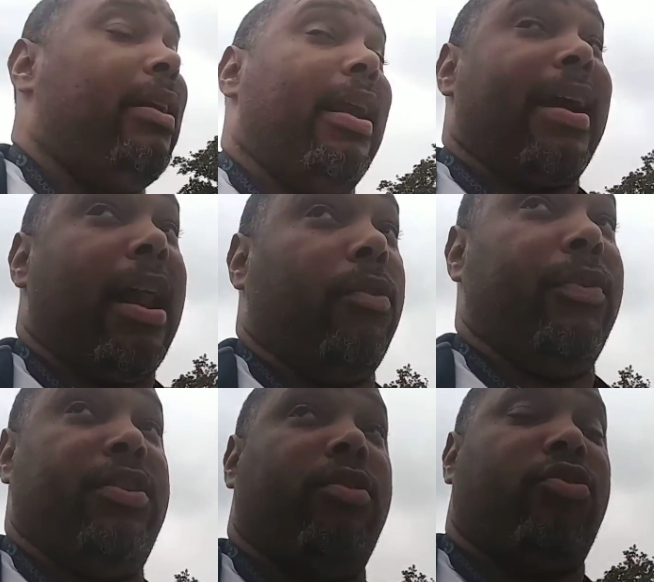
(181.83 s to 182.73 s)
Then I got a
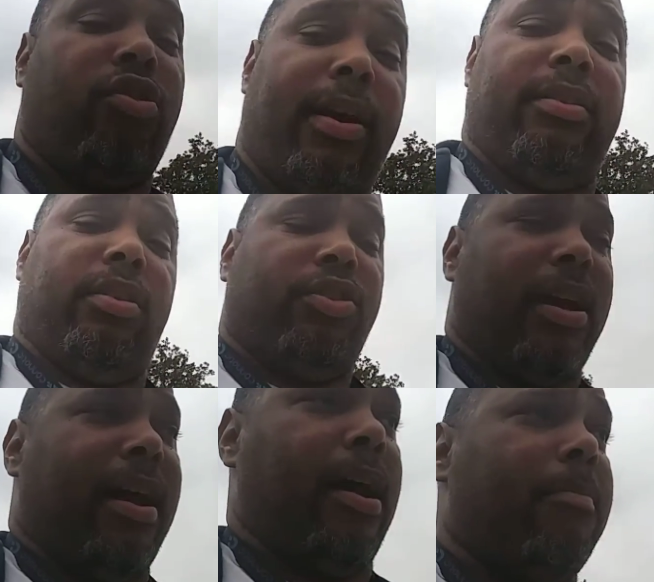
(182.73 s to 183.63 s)
regional transit
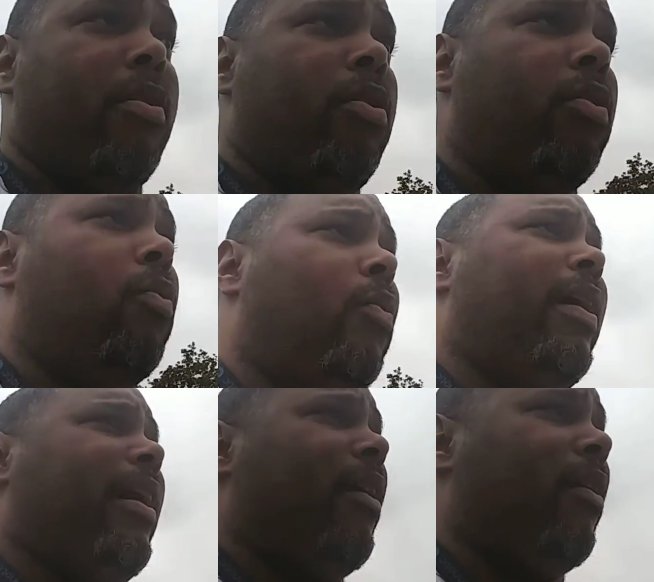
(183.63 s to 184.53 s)
job
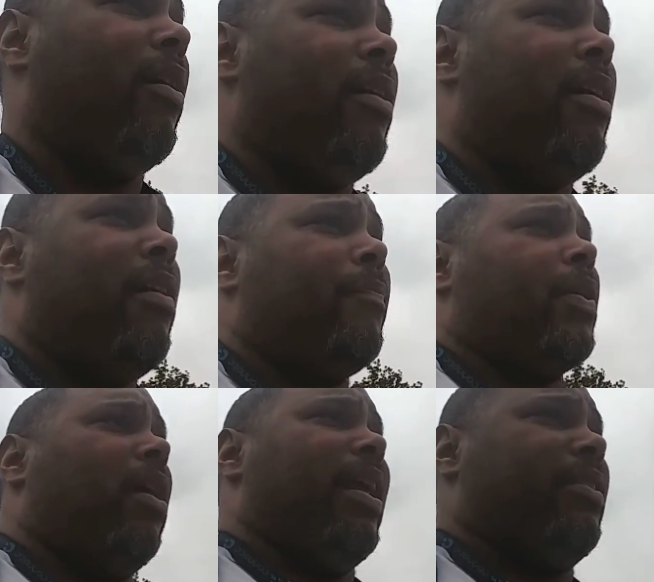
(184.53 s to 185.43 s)
where
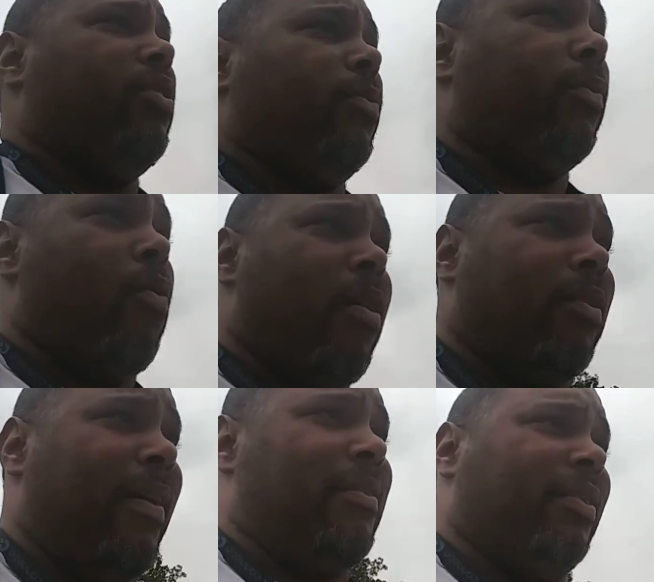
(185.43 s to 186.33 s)
all I had to do was walk
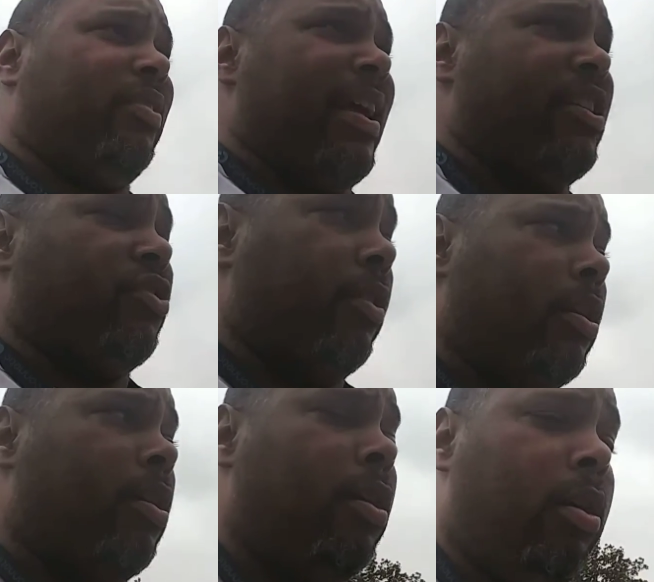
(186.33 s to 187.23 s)
around the station
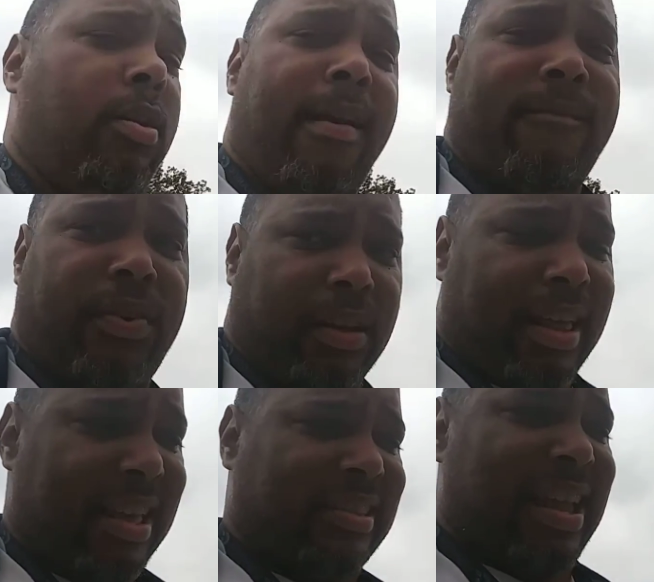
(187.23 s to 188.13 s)
for
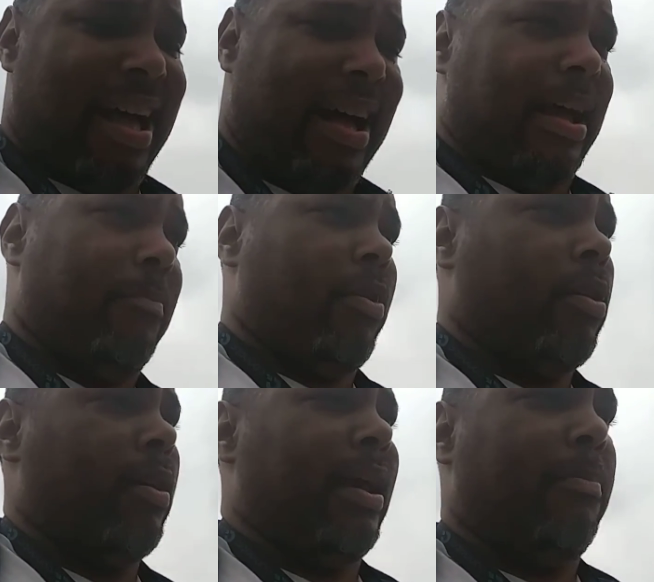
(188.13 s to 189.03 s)
less time
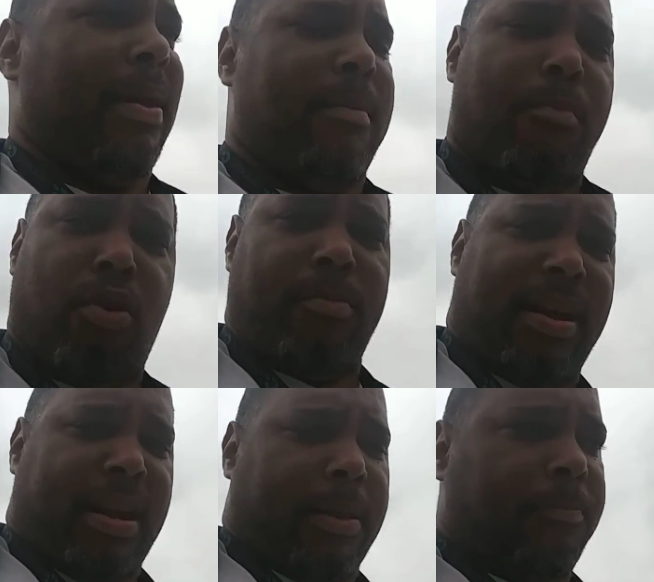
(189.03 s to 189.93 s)
and make more
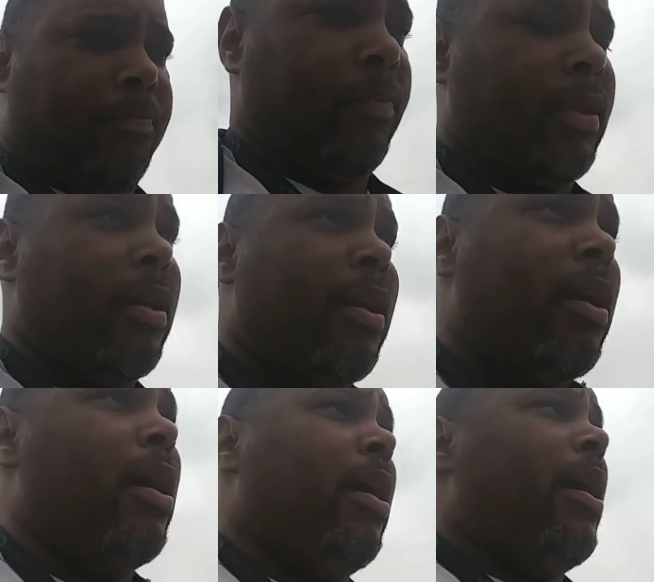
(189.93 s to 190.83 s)
money
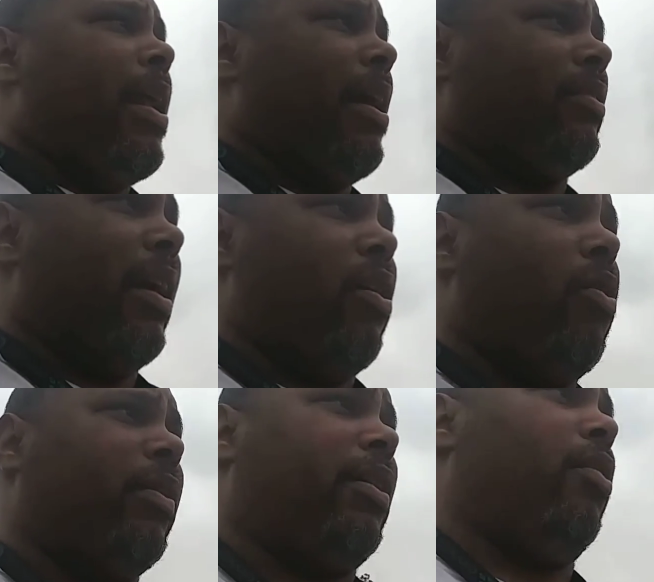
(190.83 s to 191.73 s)
and I was like,
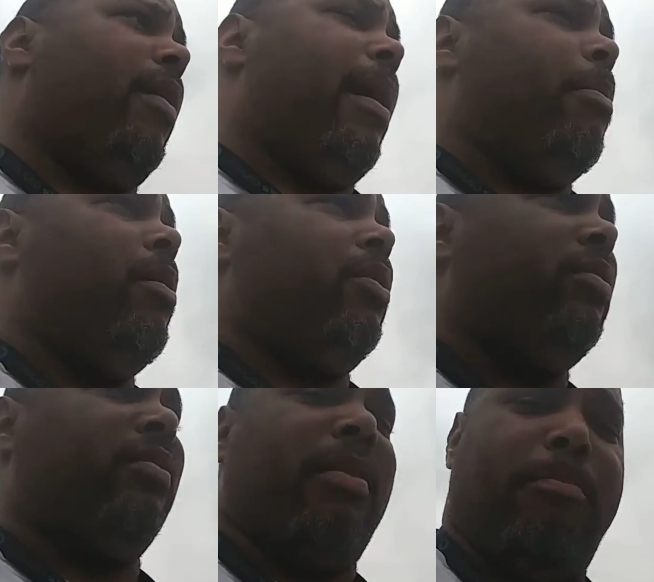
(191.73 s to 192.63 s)
holy crap,
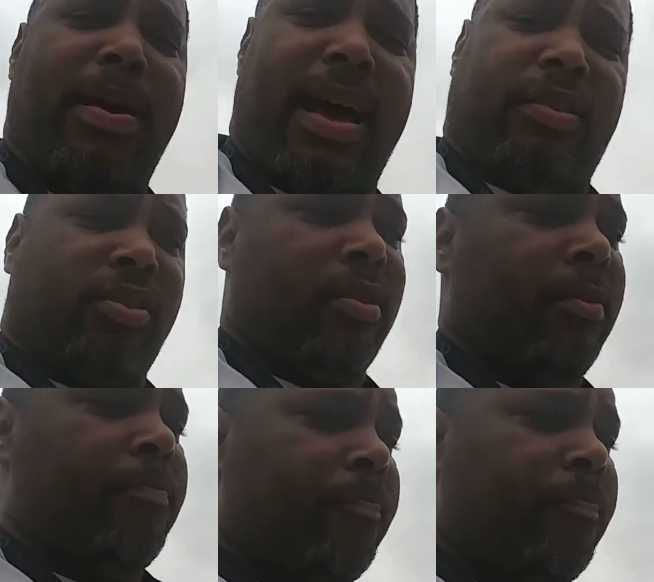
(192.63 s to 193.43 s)
this is the best.